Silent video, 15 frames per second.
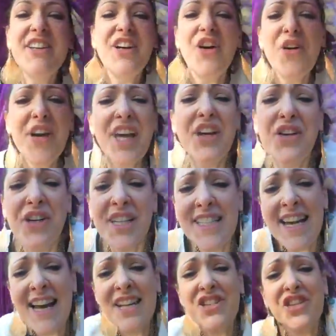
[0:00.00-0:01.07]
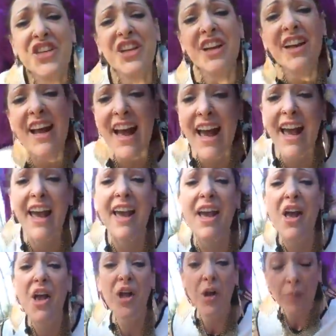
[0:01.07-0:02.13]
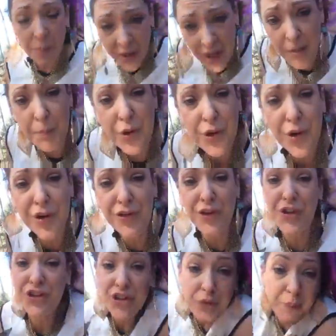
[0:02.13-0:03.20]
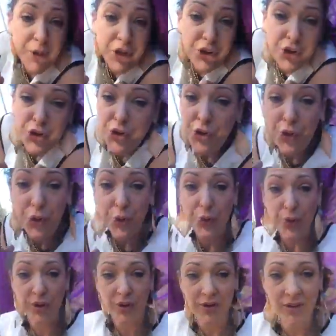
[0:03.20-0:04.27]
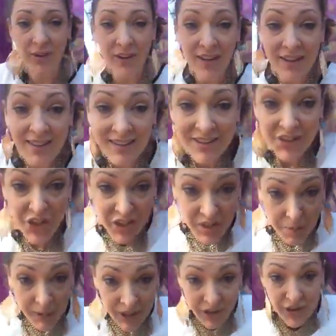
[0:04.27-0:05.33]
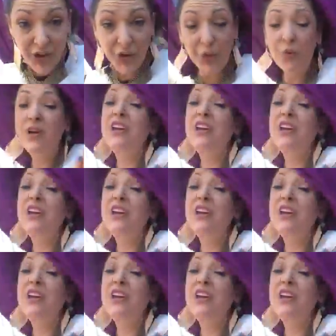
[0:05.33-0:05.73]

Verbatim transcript: go get your attention today. Be beautiful. Just be you. Just be you.